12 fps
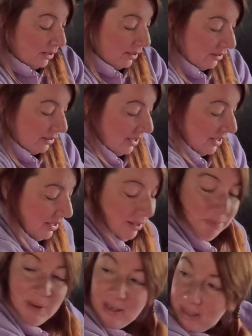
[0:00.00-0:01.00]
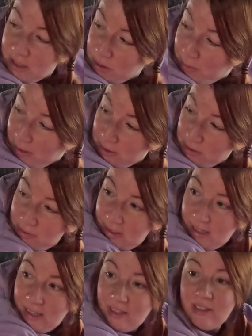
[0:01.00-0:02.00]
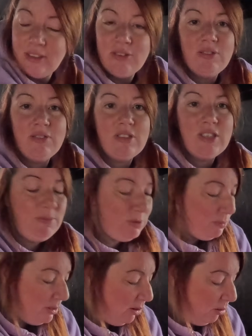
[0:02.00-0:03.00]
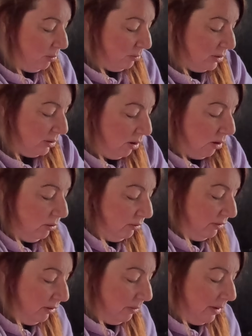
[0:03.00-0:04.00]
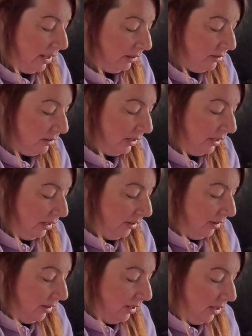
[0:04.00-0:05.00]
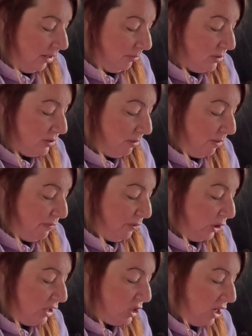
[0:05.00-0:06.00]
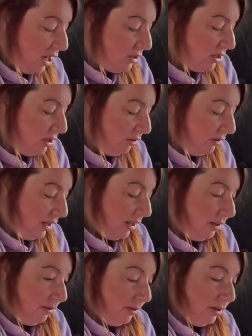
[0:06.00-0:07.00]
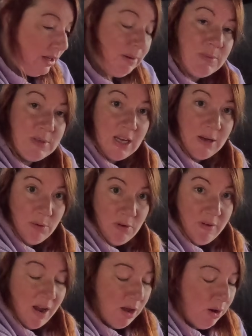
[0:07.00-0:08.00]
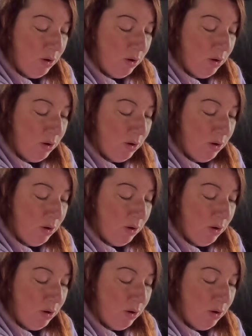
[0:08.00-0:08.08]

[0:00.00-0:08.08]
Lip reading: yeah, my leisure battery doesn't seem to be coping with the cold very well. So I've fully charged it on that campsite where we're at